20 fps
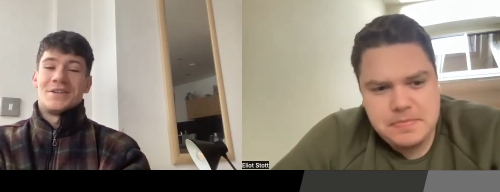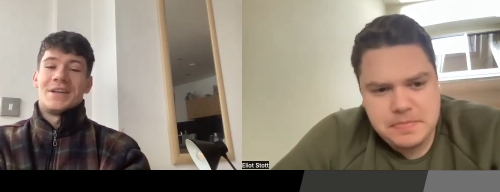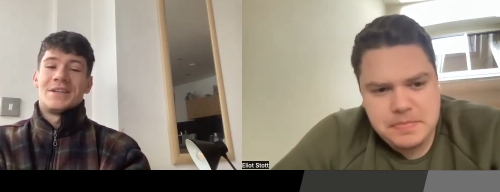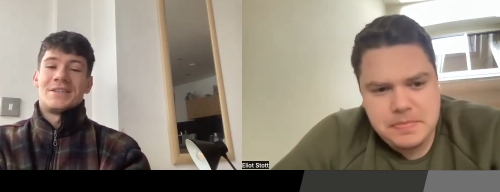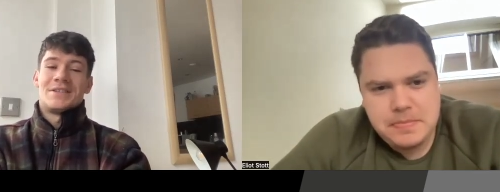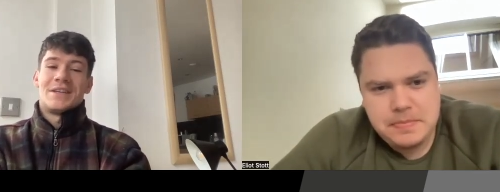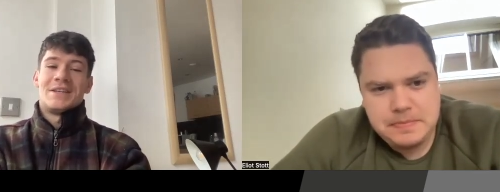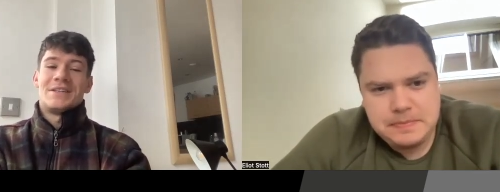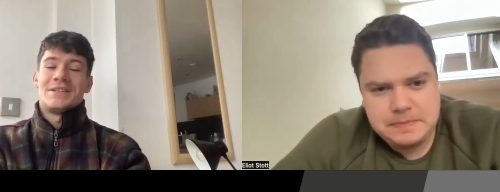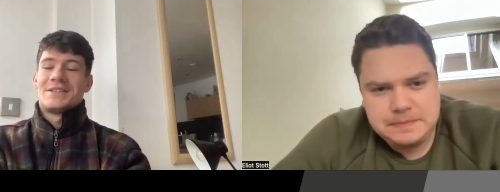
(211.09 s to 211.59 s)

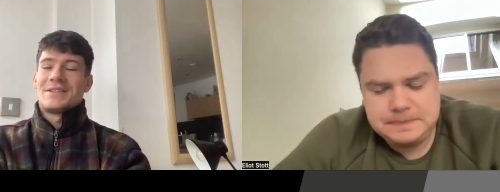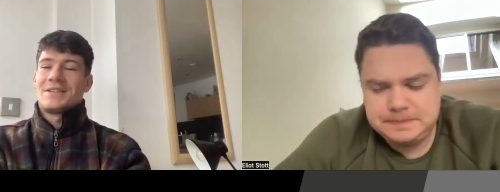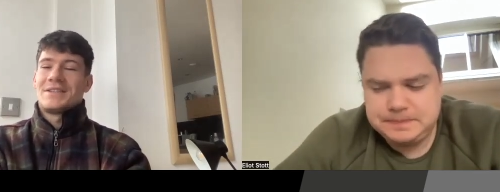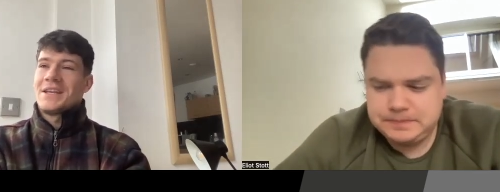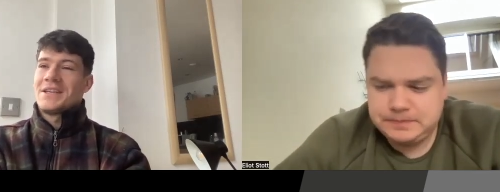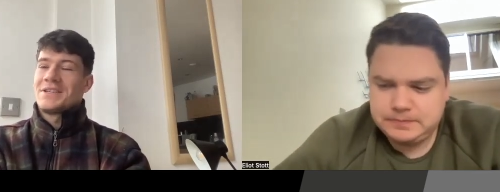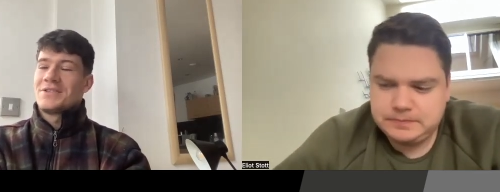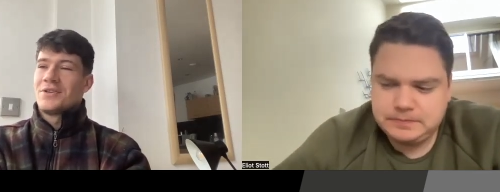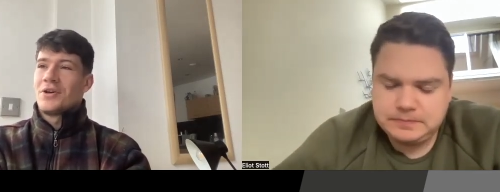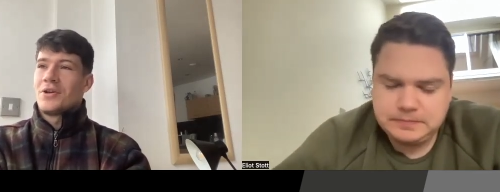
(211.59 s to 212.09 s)
Speaker 1: He's, he's
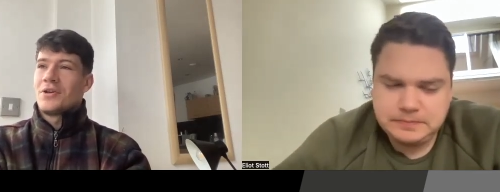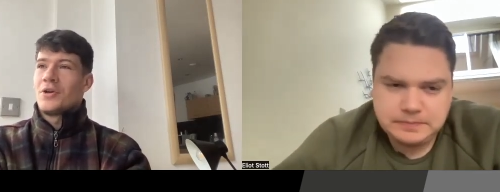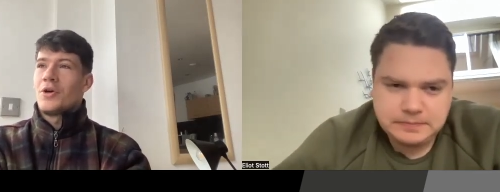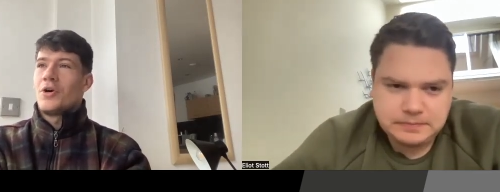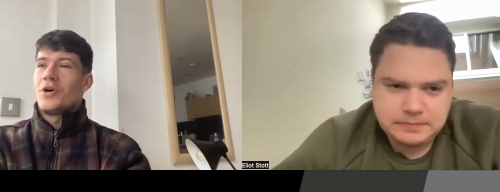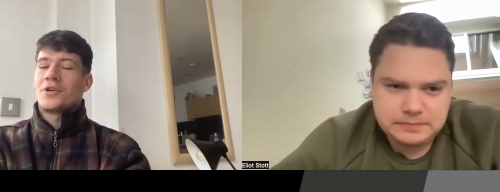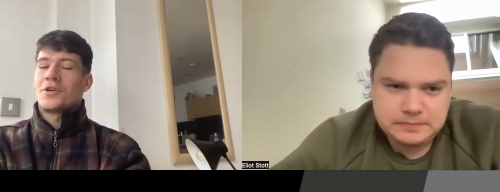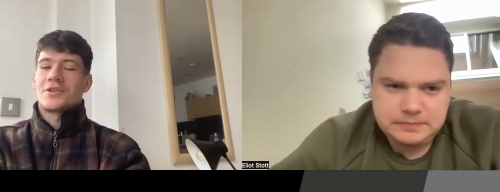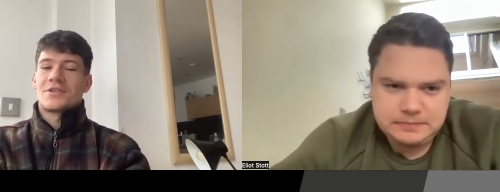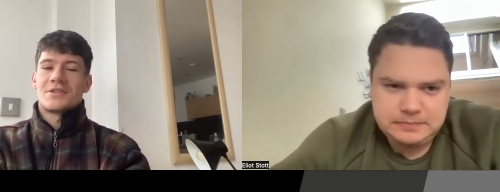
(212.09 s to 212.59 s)
he's not
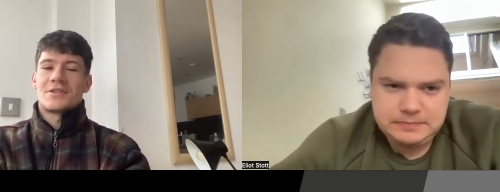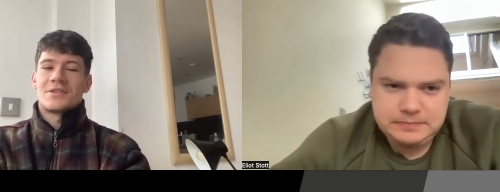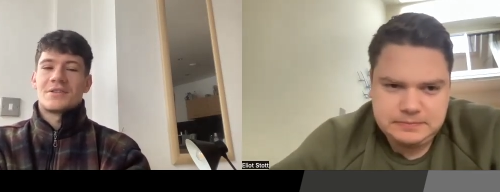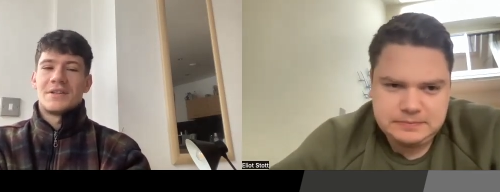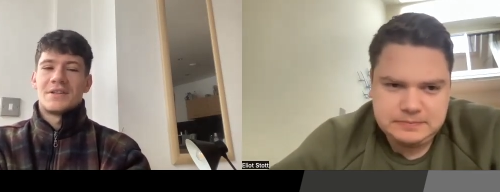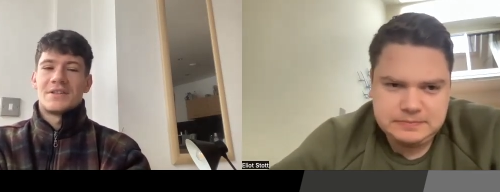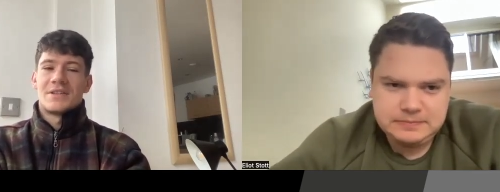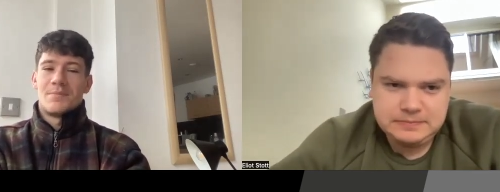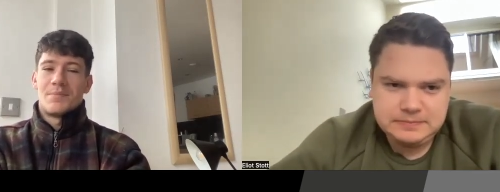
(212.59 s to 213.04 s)
lost since the